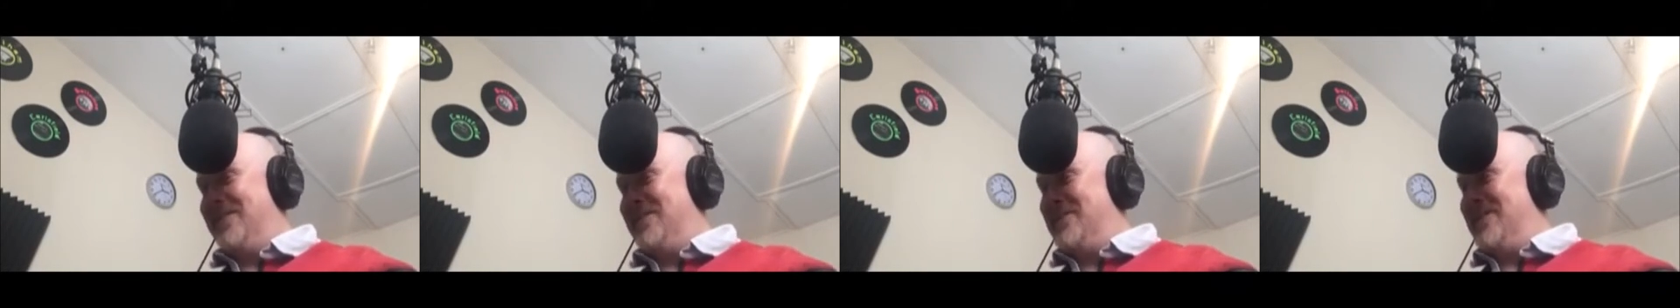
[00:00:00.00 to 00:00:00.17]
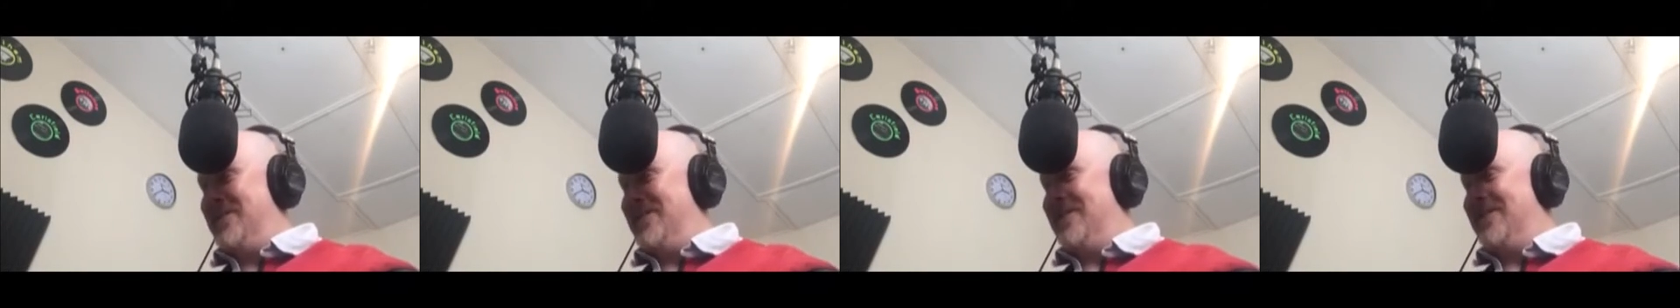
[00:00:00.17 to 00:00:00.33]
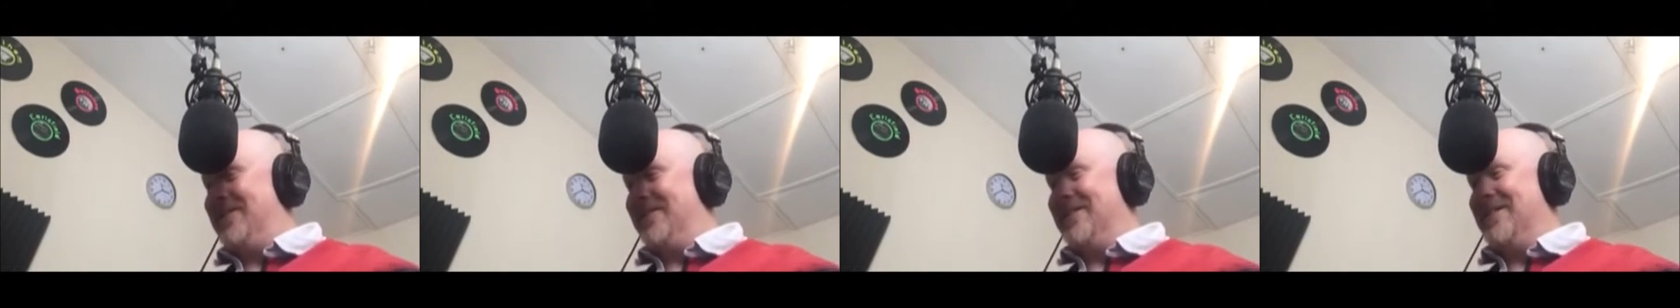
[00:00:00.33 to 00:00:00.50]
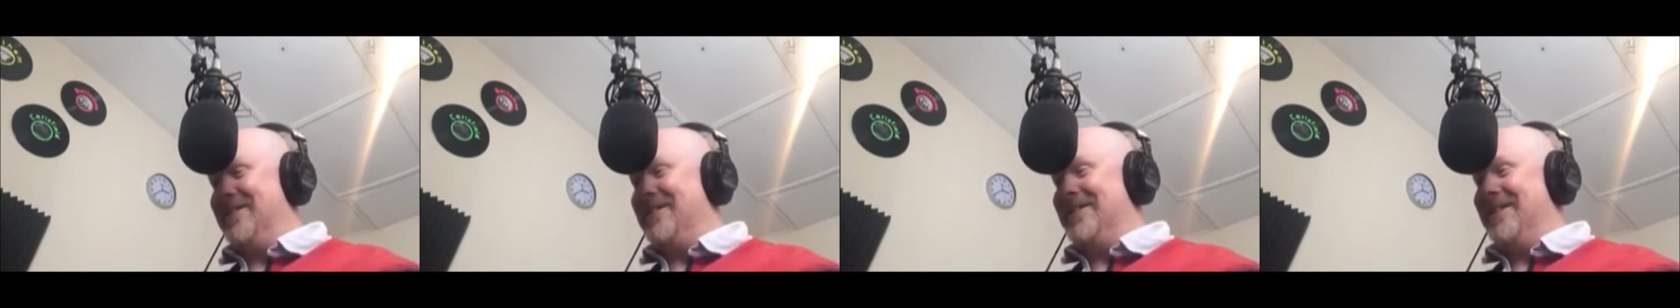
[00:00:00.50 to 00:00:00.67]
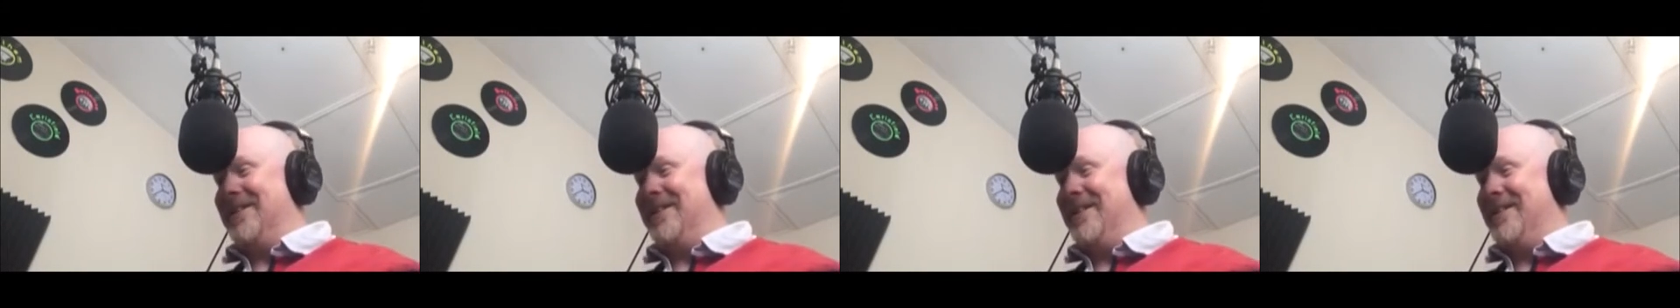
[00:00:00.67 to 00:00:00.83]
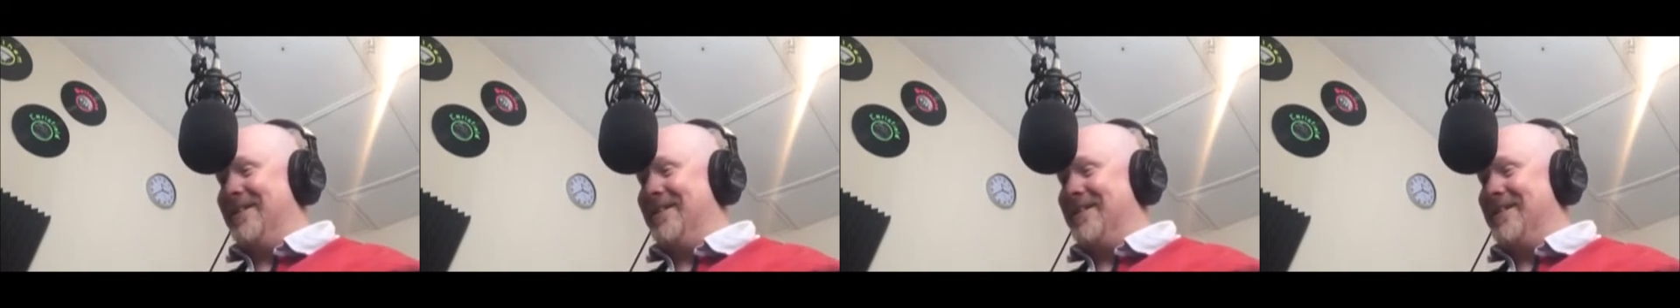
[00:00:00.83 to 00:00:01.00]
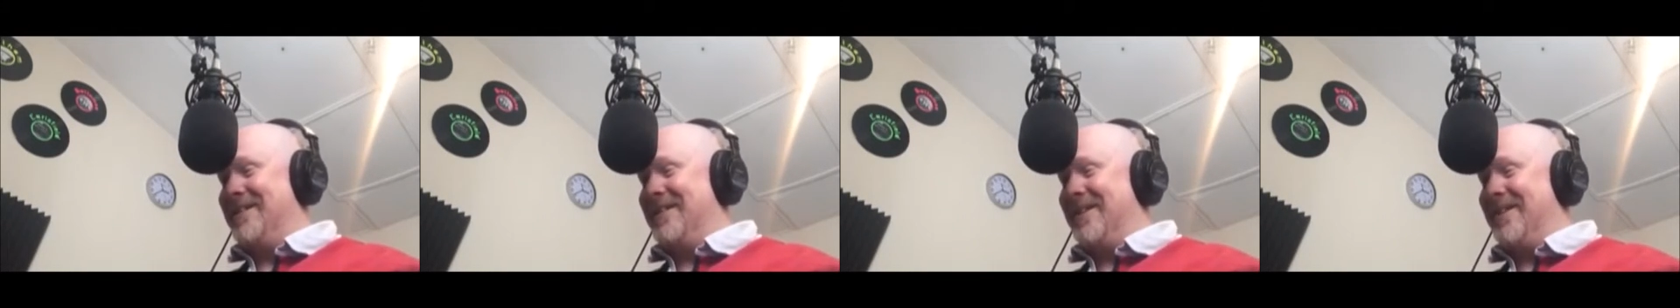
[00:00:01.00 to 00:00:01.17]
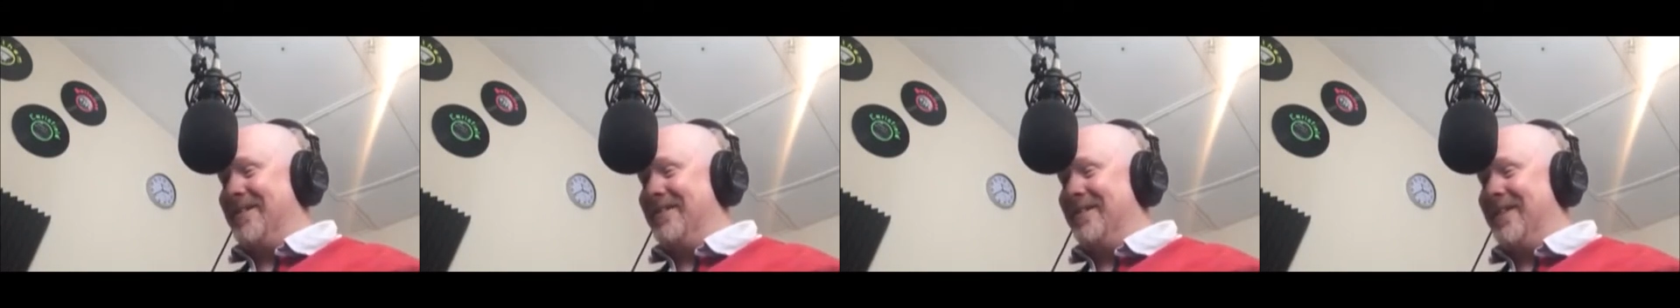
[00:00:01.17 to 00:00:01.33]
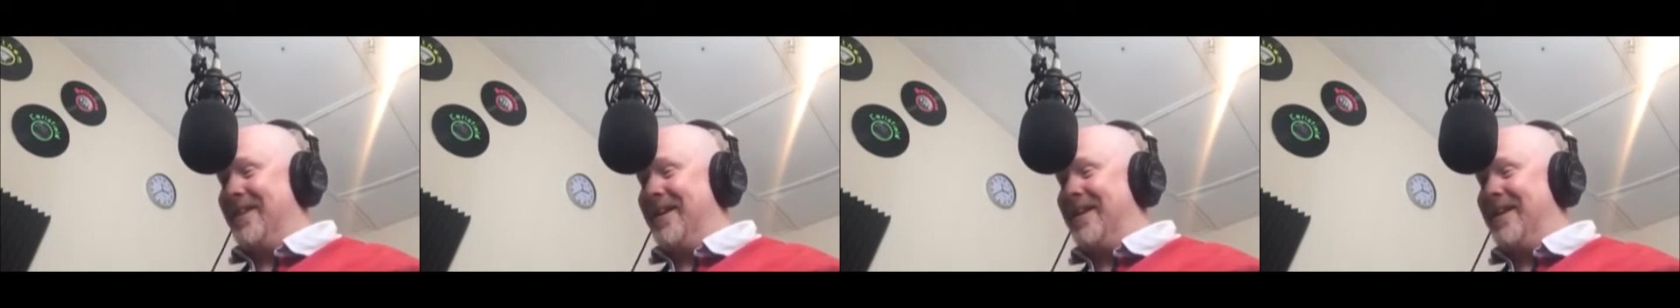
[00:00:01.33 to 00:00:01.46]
Everybody agrees that he deserved